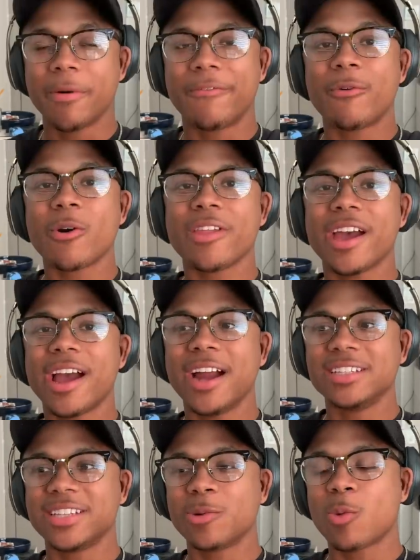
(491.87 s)
before that
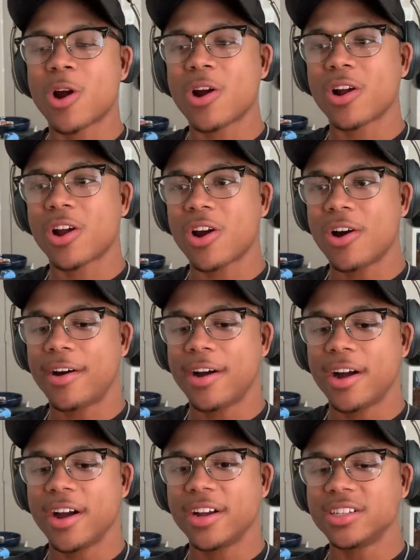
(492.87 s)
I did work
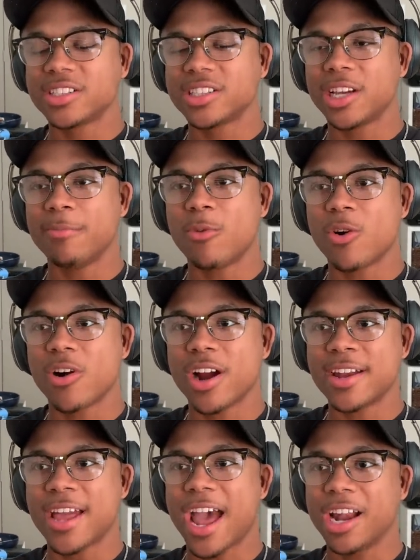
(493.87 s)
on some more
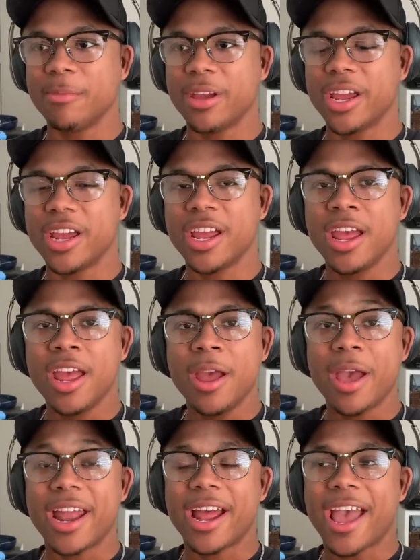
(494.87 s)
anatomy,
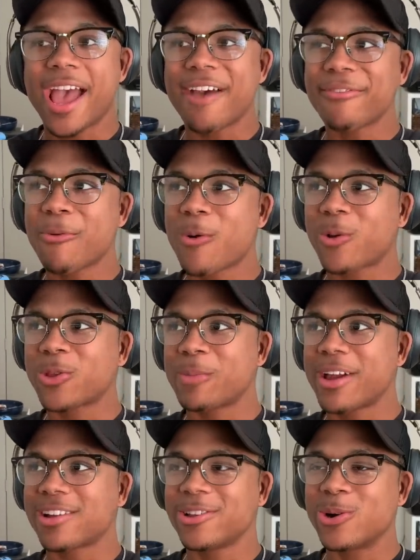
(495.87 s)
and I haven't worked on
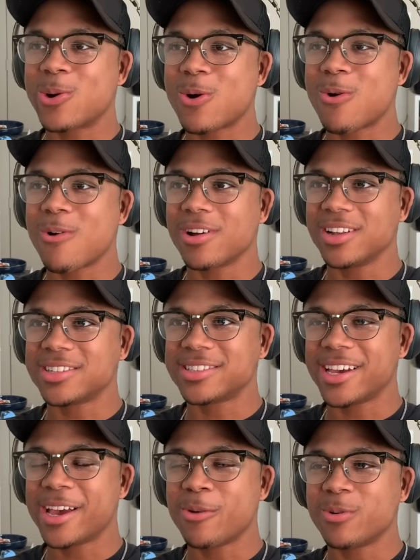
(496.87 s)
my clinical correlates
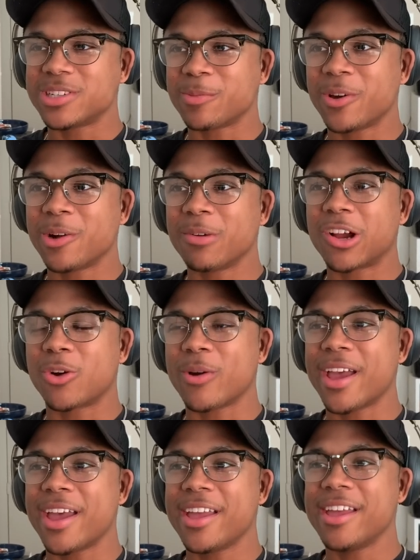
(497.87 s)
yet, which I'm going to
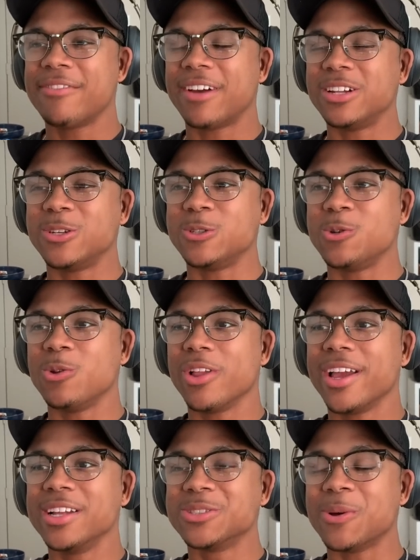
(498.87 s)
regret if I do too
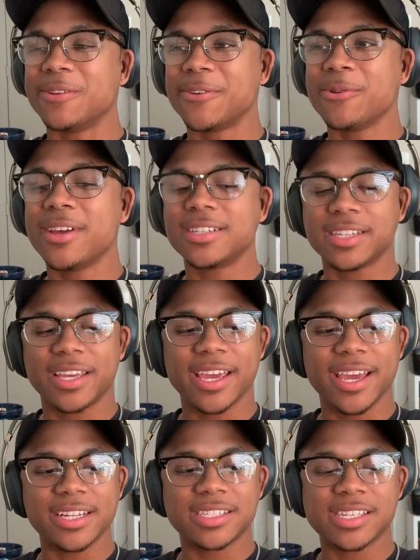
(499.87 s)
late. So I do need to
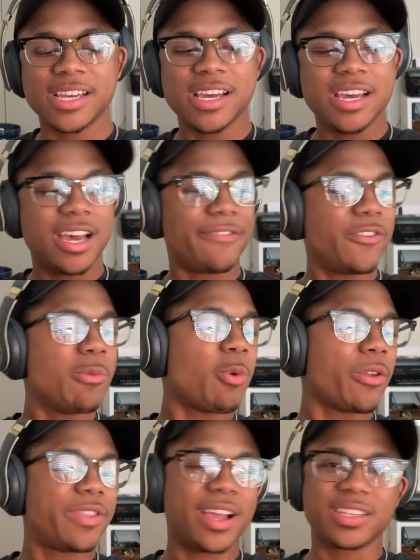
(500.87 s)
get a few
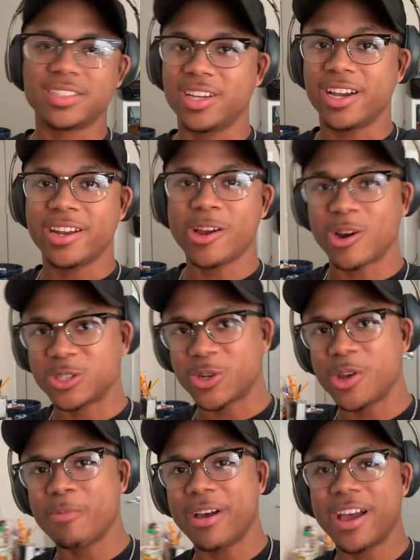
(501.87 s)
more things done. Here, I'll show
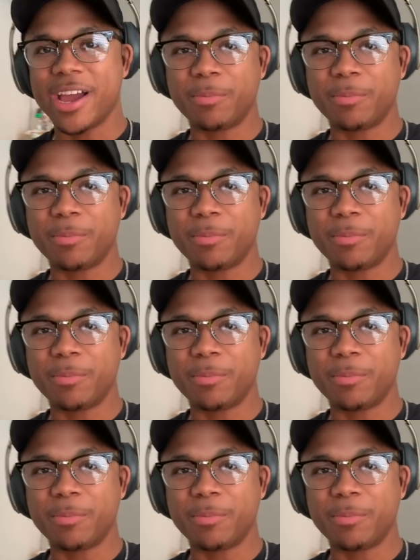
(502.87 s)
you my